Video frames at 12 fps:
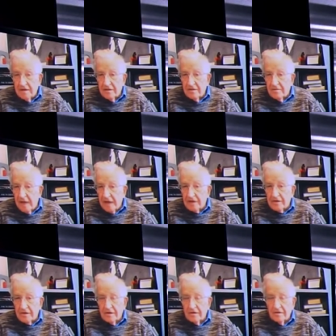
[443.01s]
to
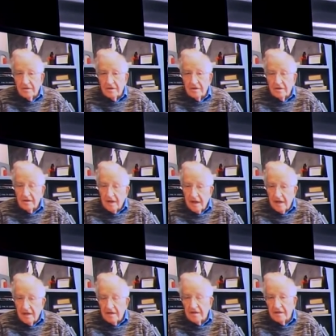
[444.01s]
Mexico and
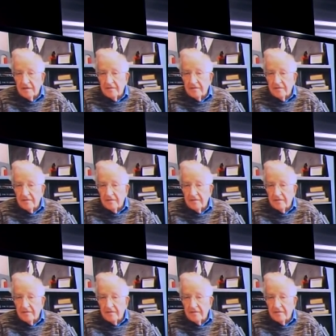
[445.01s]
Canada,